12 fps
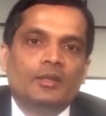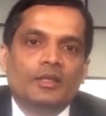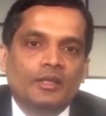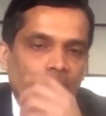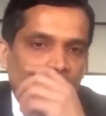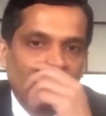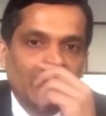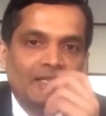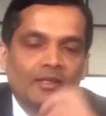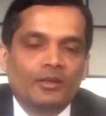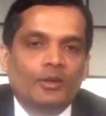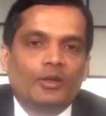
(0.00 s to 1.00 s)
depending on the
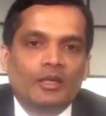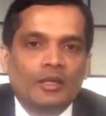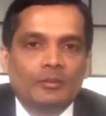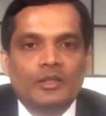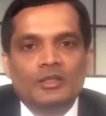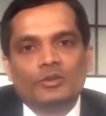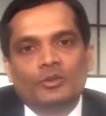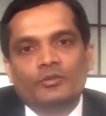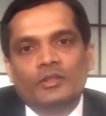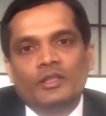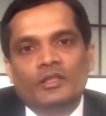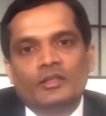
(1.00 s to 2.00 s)
case. Depending
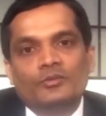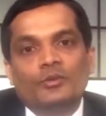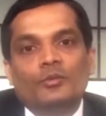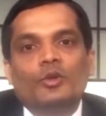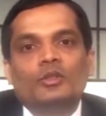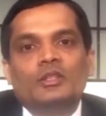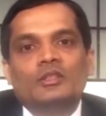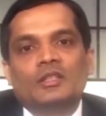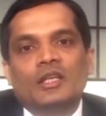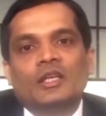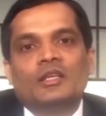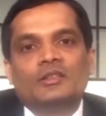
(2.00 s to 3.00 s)
on patient
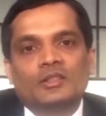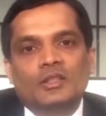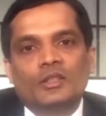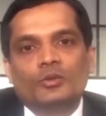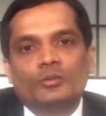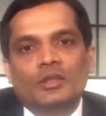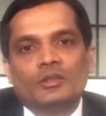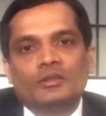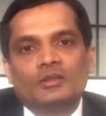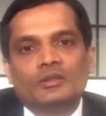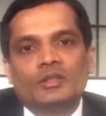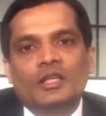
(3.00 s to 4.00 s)
symptoms and the
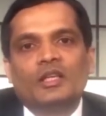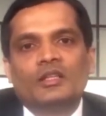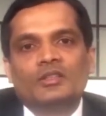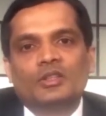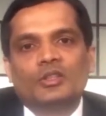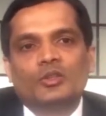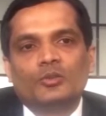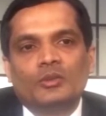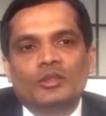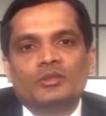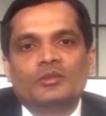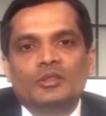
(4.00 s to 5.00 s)
MRI
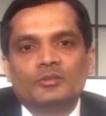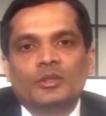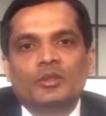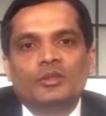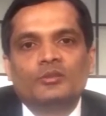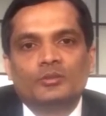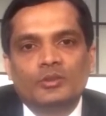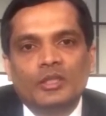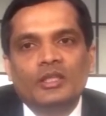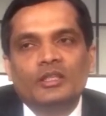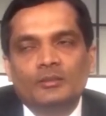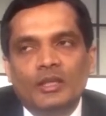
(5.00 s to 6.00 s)
correlation, we decide on
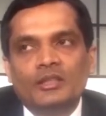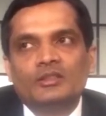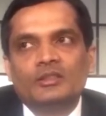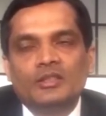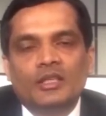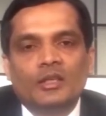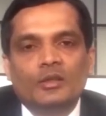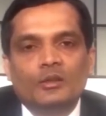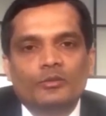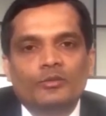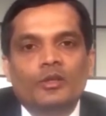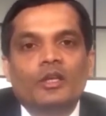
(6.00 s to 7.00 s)
which surgery to do.
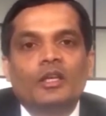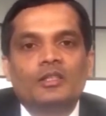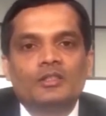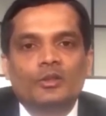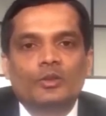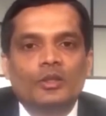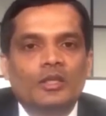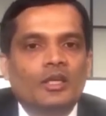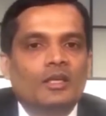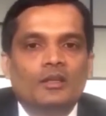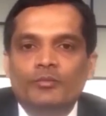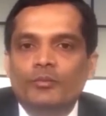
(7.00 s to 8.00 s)
These are all
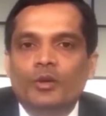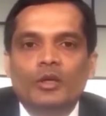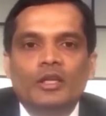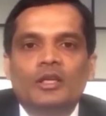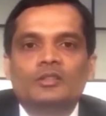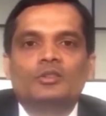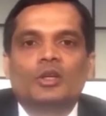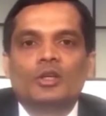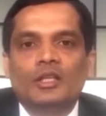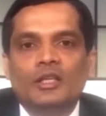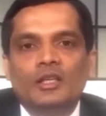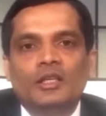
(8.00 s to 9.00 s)
very minimal invasive
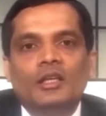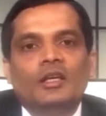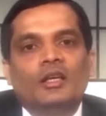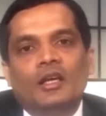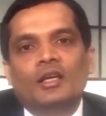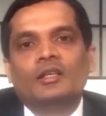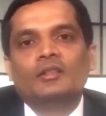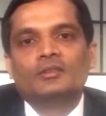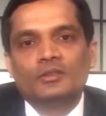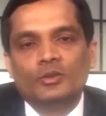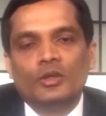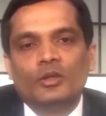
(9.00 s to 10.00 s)
surgeries wherein
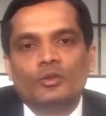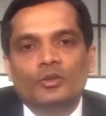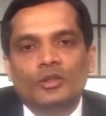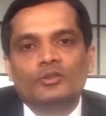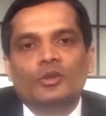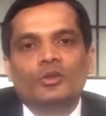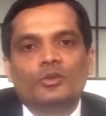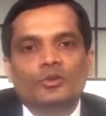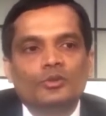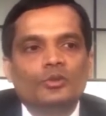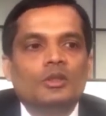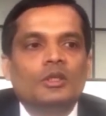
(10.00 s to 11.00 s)
they also are
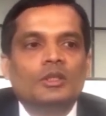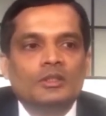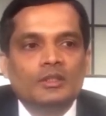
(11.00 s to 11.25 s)
like